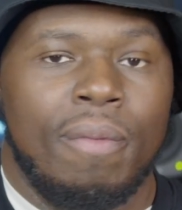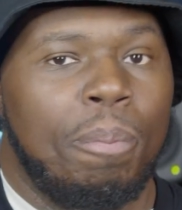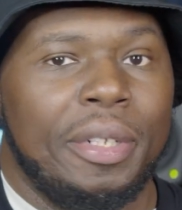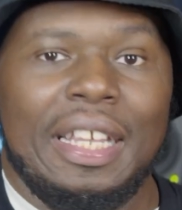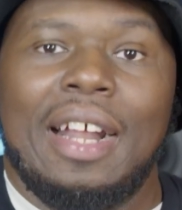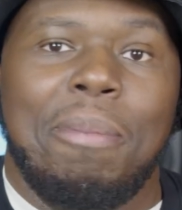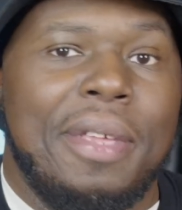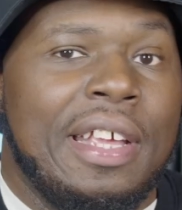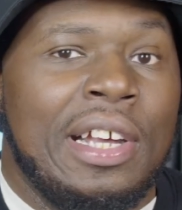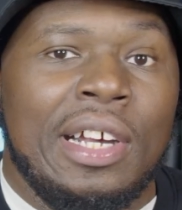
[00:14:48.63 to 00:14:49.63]
But that'd be
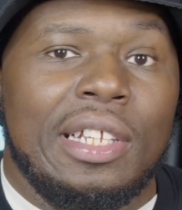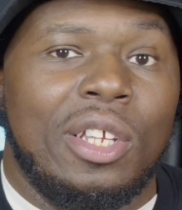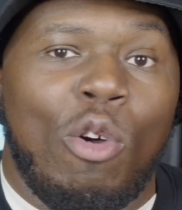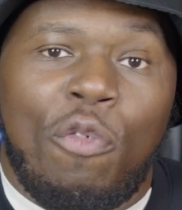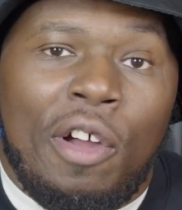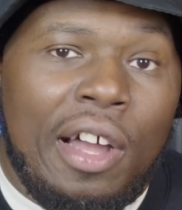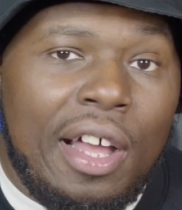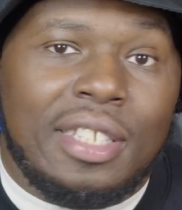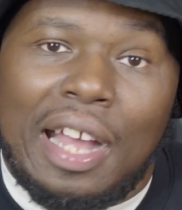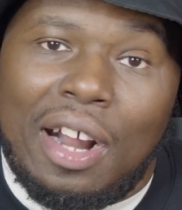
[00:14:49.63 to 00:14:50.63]
good though for
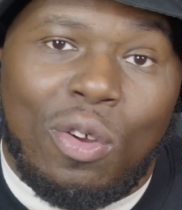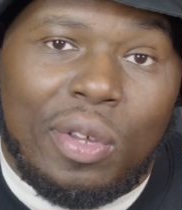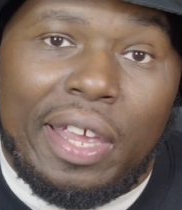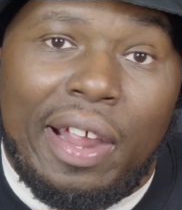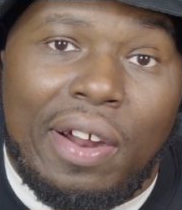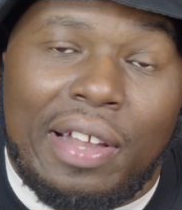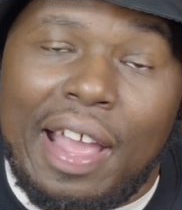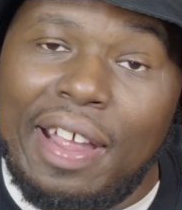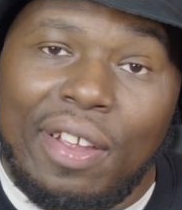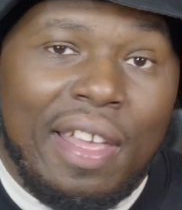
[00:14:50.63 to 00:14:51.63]
us. I don't care.
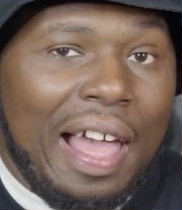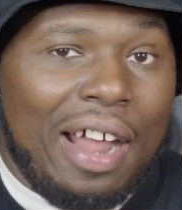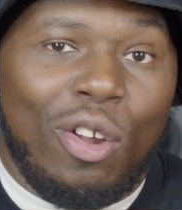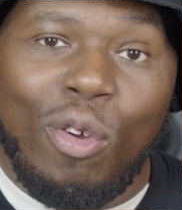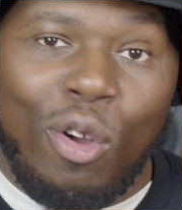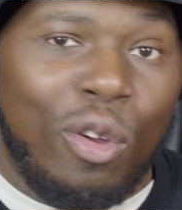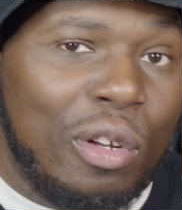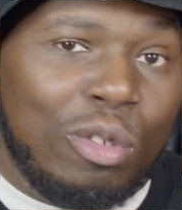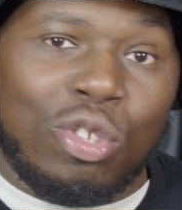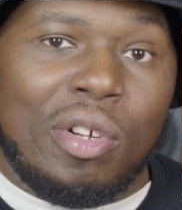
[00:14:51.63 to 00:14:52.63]
Like, I don't own
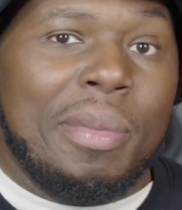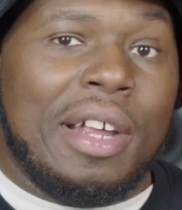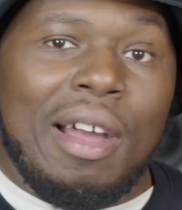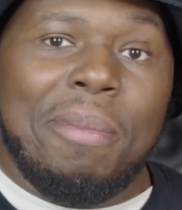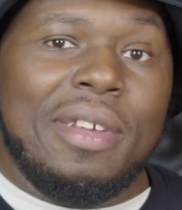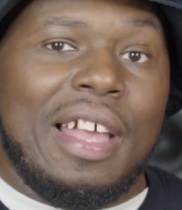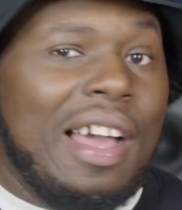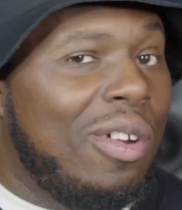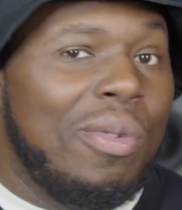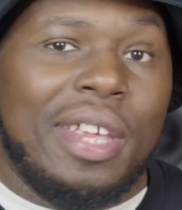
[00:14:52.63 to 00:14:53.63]
no streaming company.
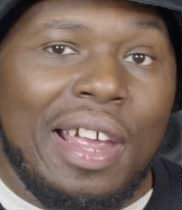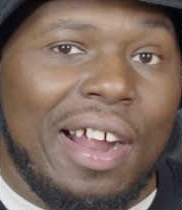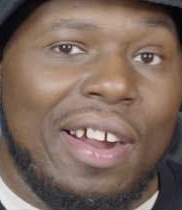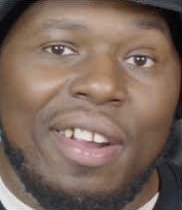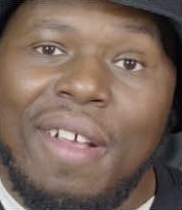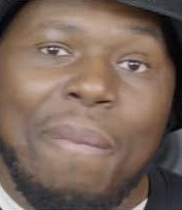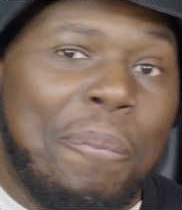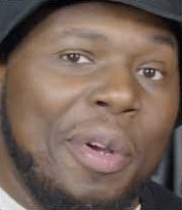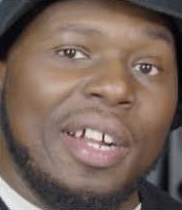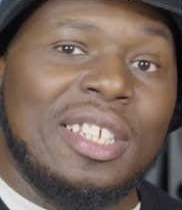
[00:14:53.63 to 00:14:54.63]
I don't care.
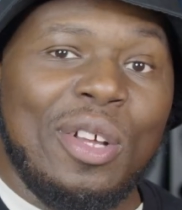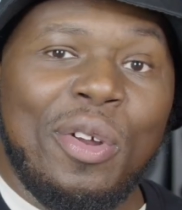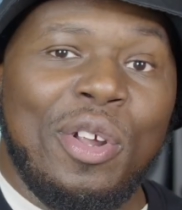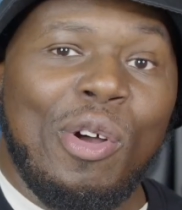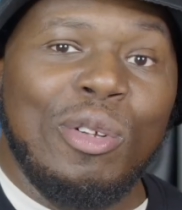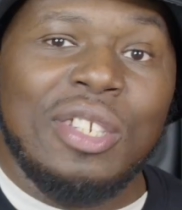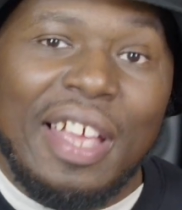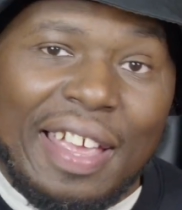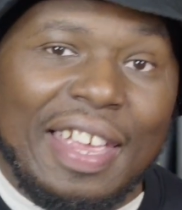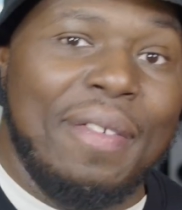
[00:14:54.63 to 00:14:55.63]
Put us on those
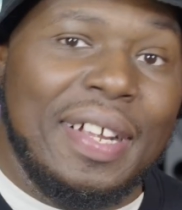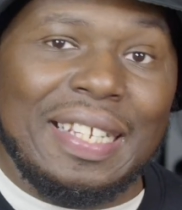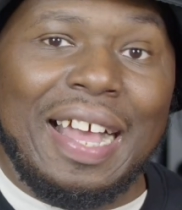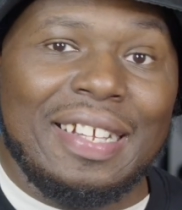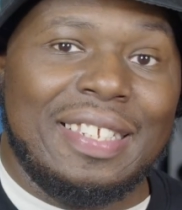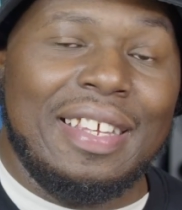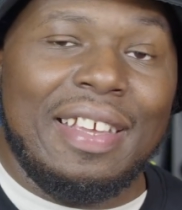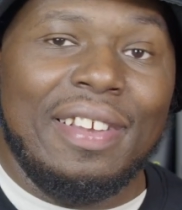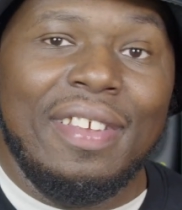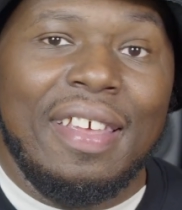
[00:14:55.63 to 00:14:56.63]
and give us our cent.